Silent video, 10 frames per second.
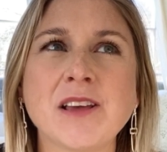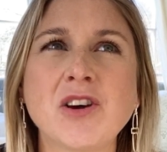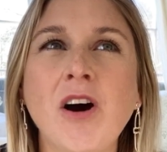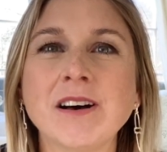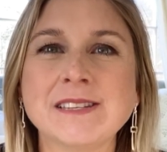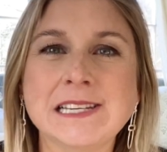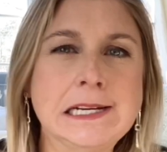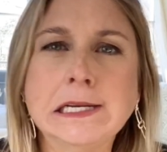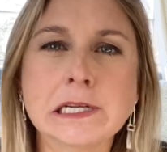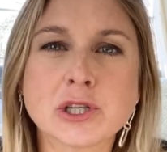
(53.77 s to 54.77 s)
cause an
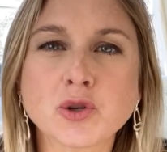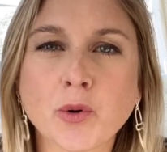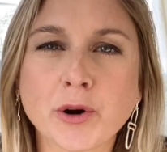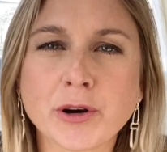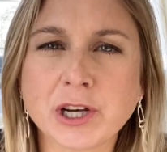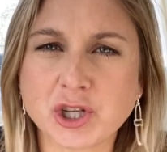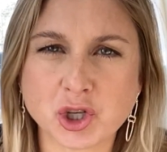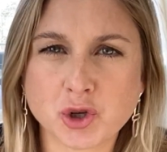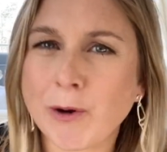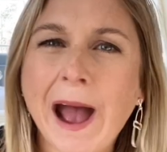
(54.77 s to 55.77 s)
eating disorder to
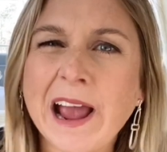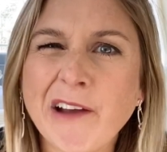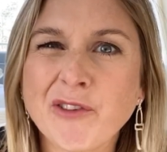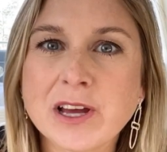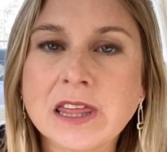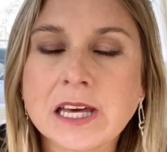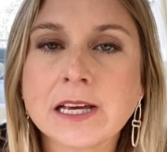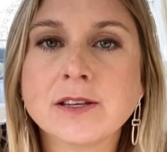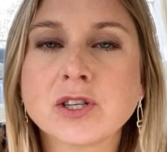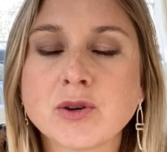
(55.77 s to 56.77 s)
just track
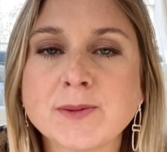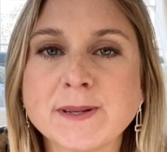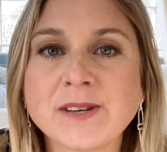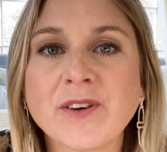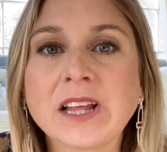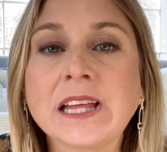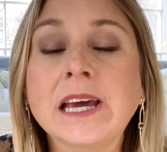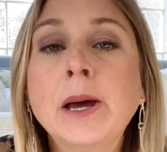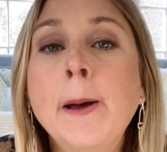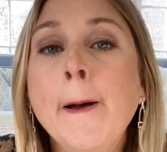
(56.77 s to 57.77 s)
everything so specifically.